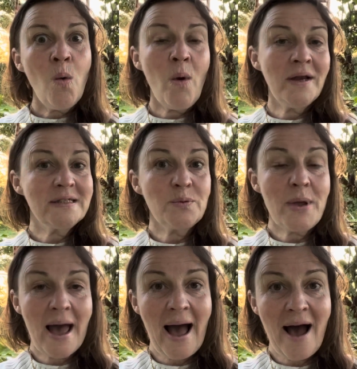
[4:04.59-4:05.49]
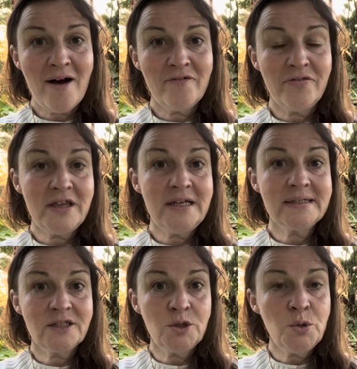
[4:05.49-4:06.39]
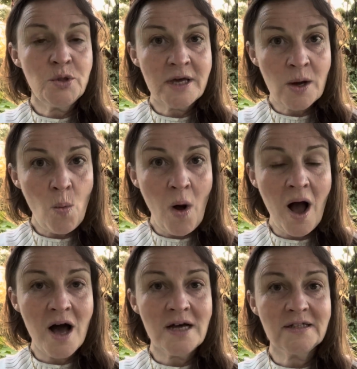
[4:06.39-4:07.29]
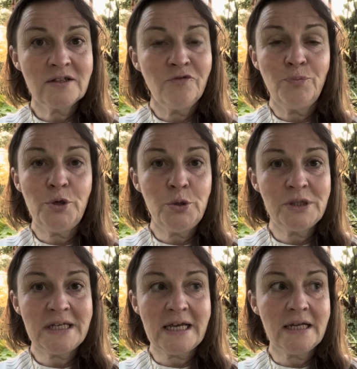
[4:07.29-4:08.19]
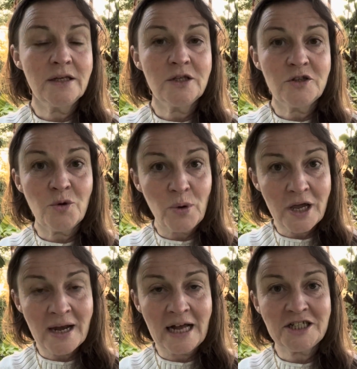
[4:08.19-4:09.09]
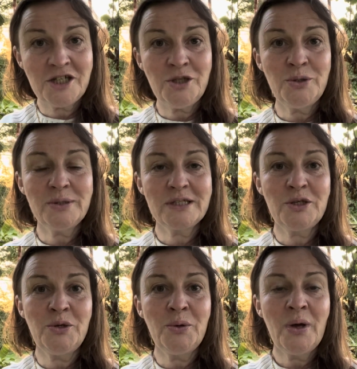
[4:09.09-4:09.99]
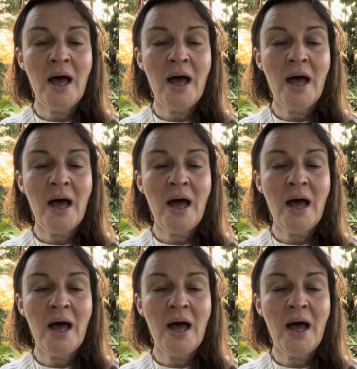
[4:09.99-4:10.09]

Once we have these soothing words of beauty that we can actually use to